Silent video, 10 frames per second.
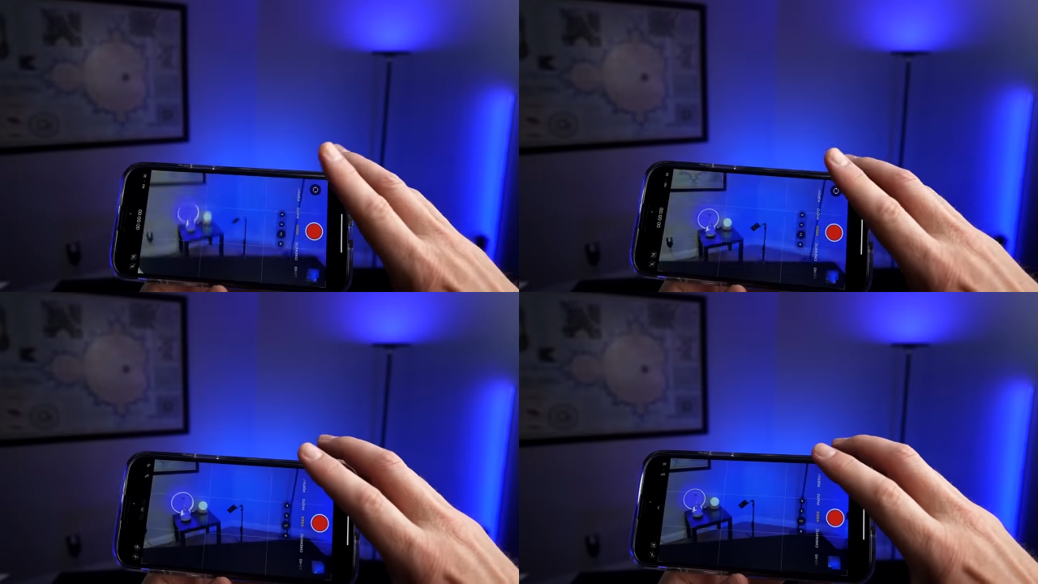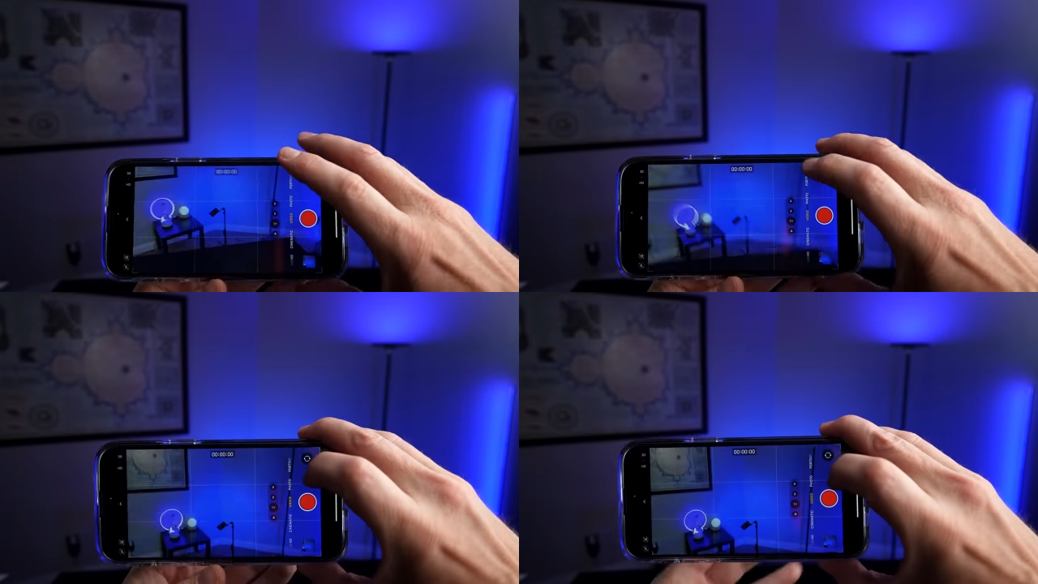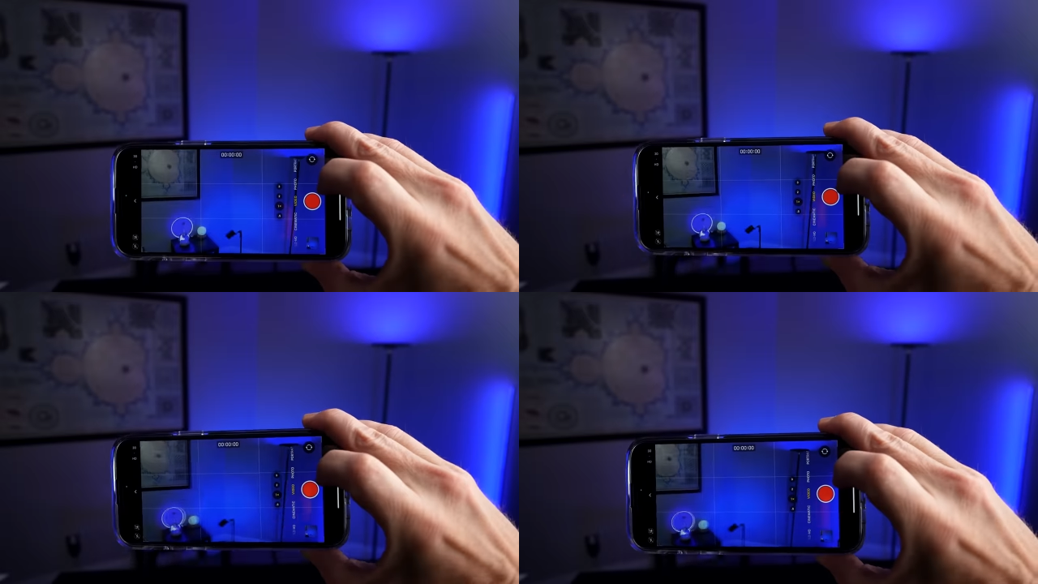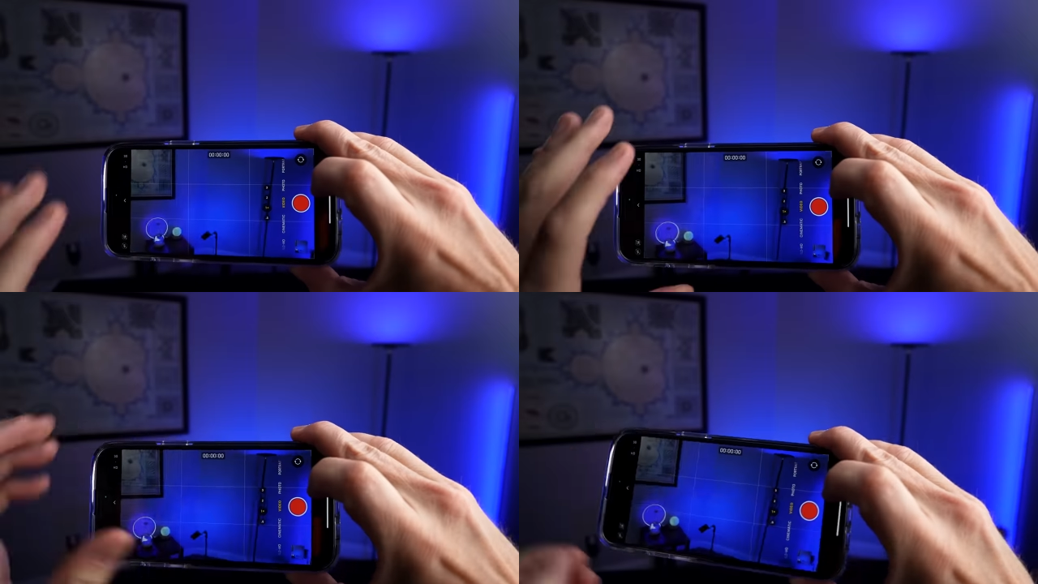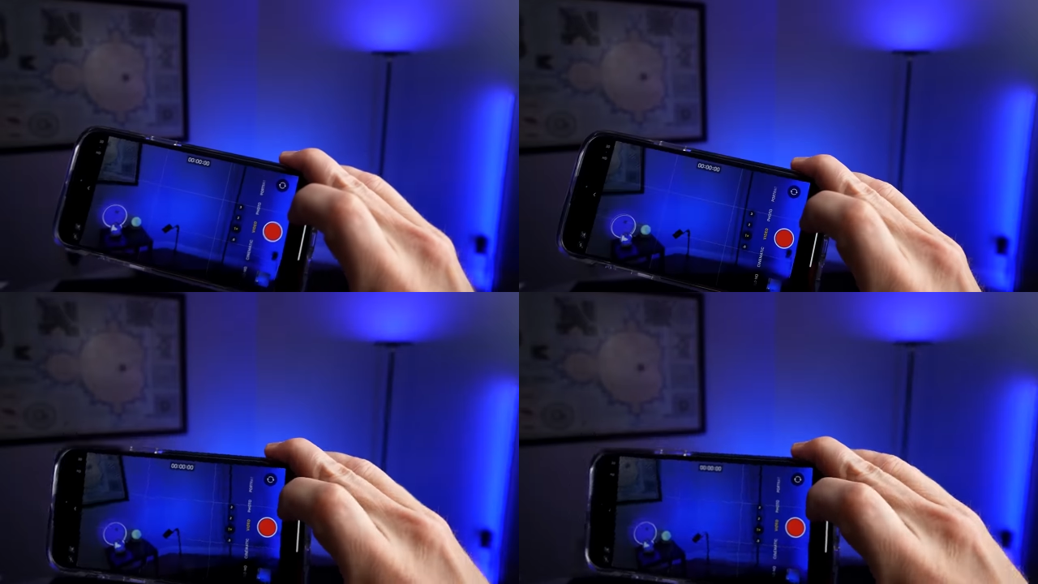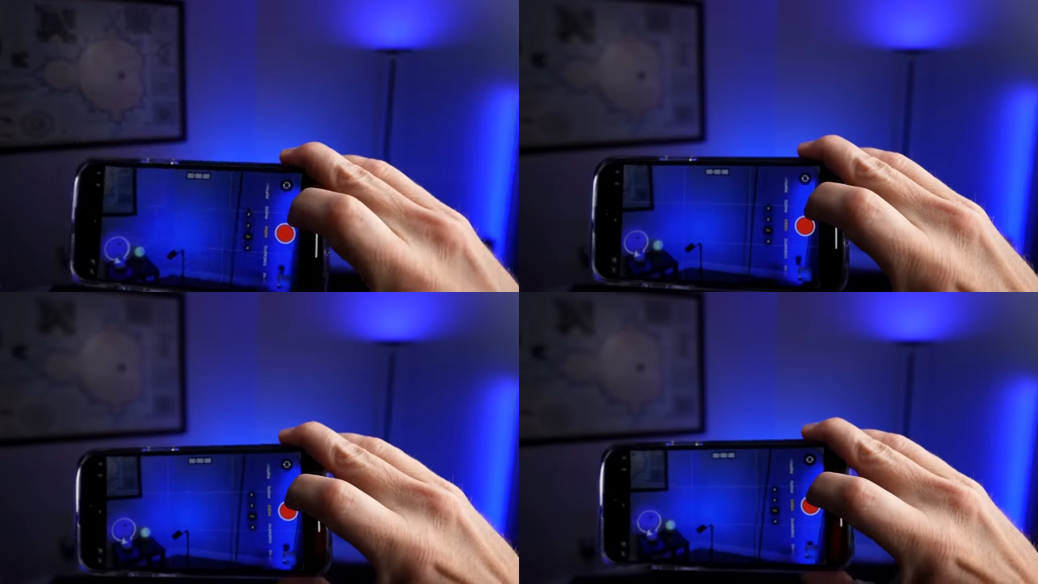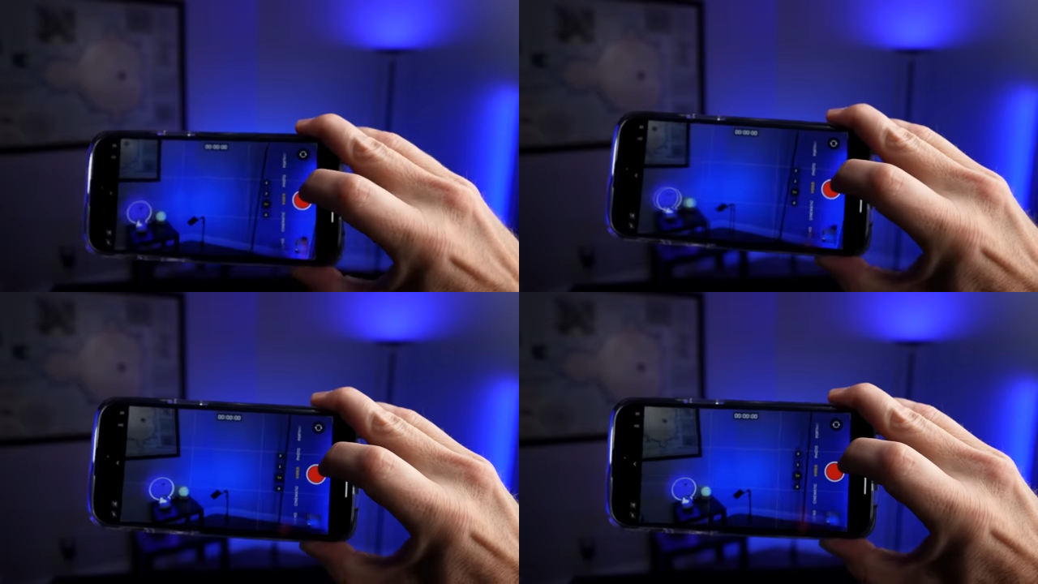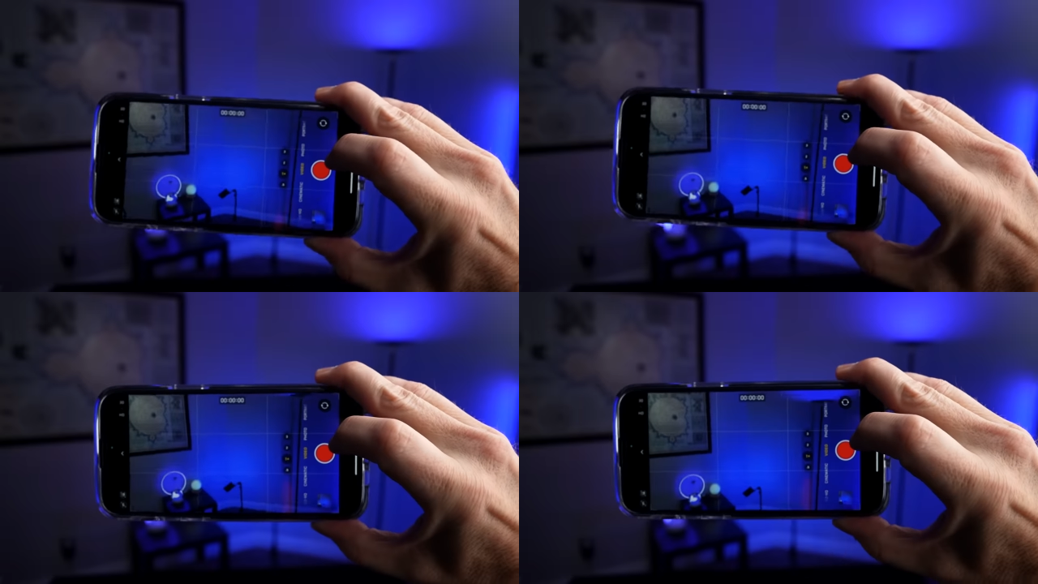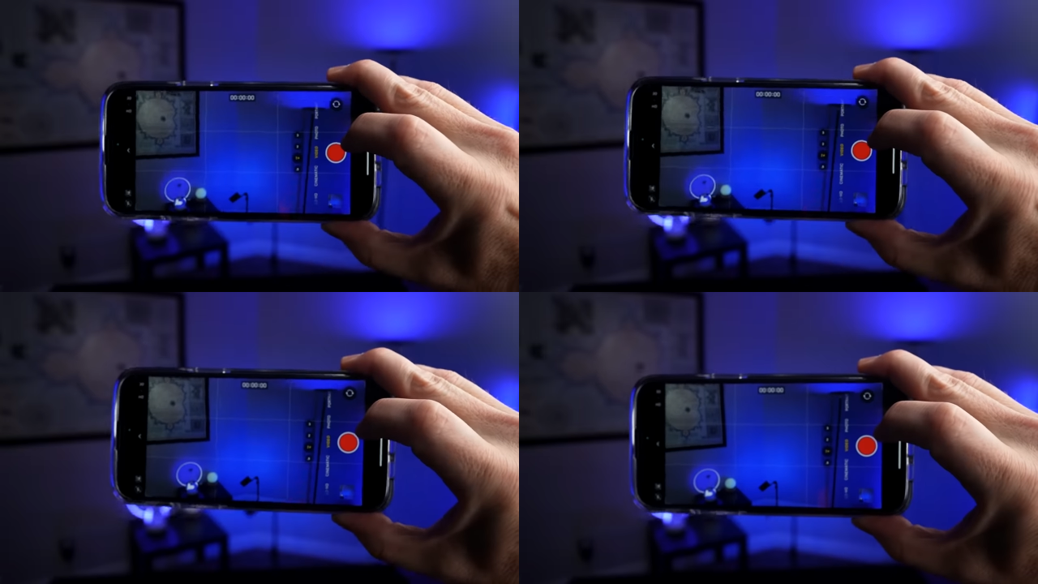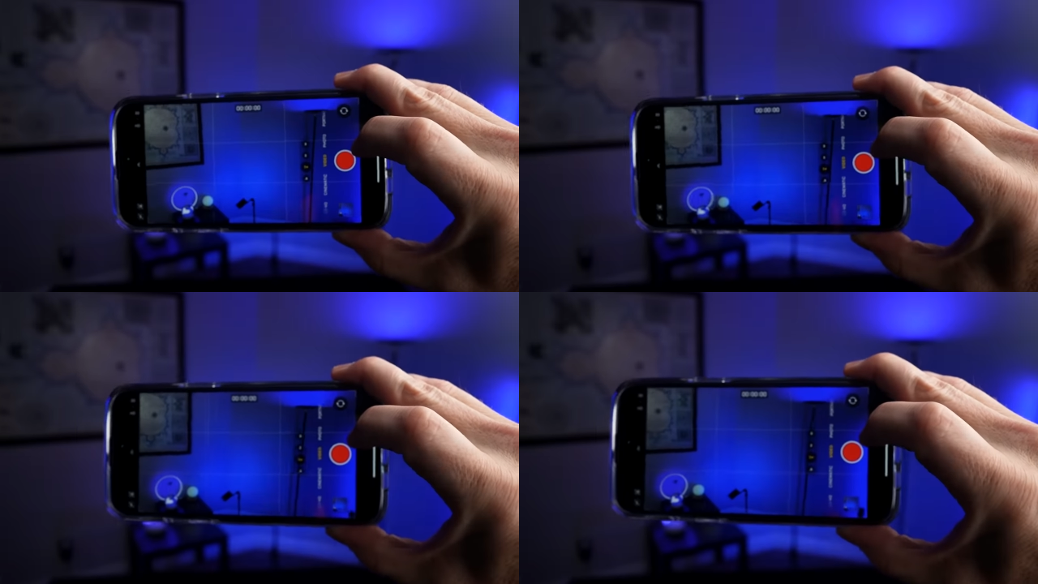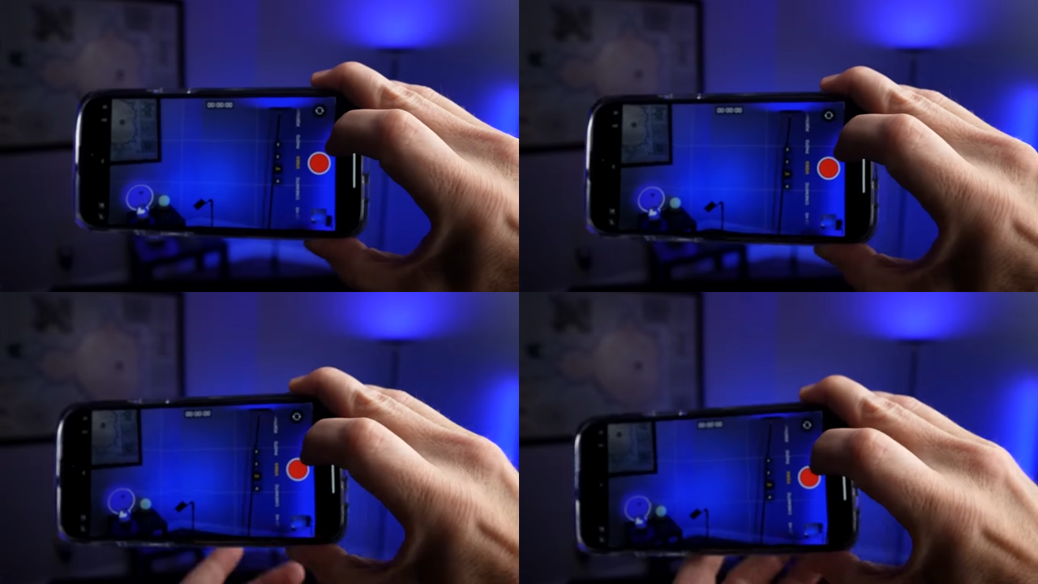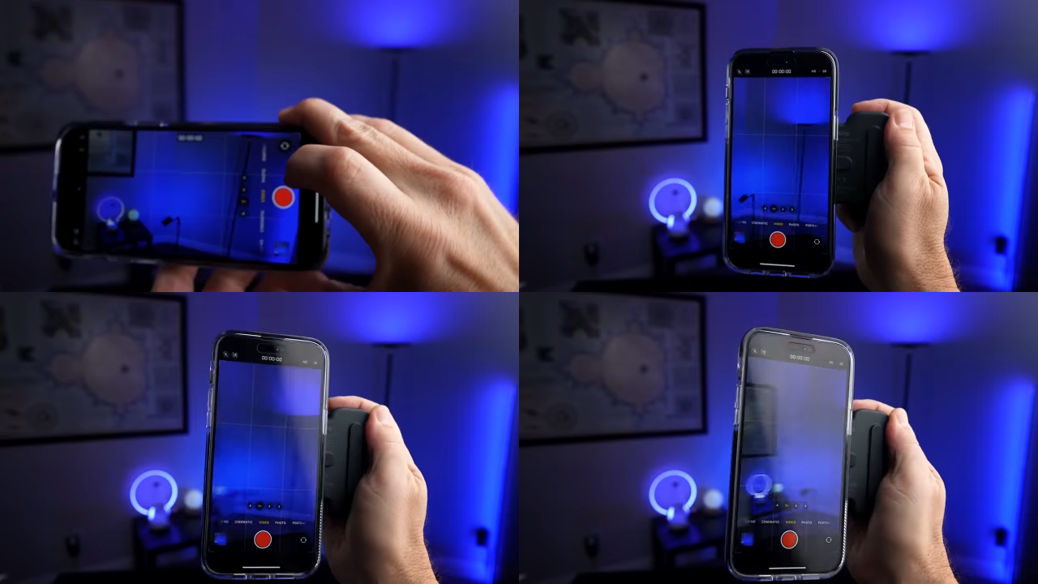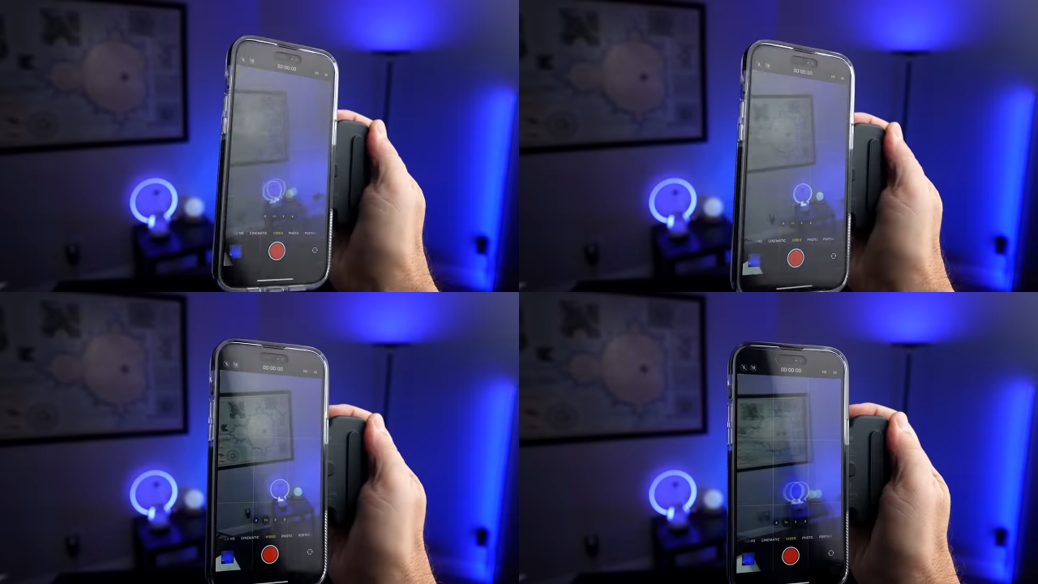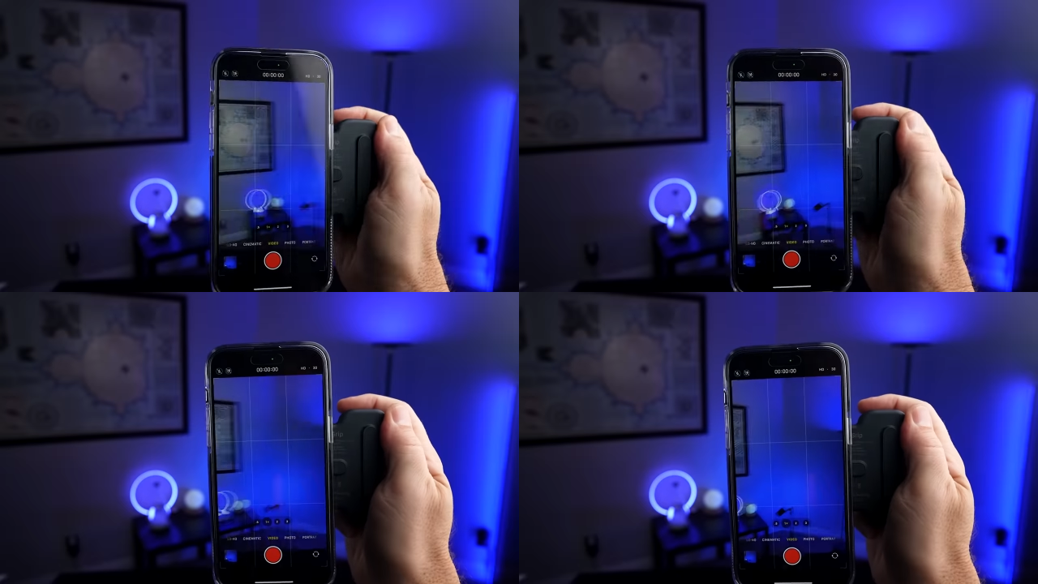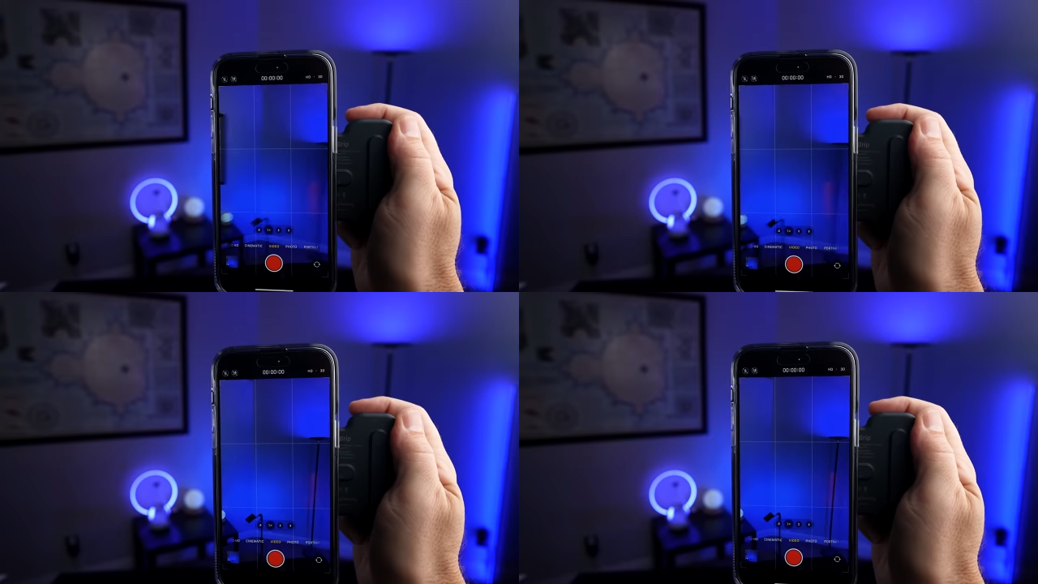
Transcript: [unreadable: no face in view]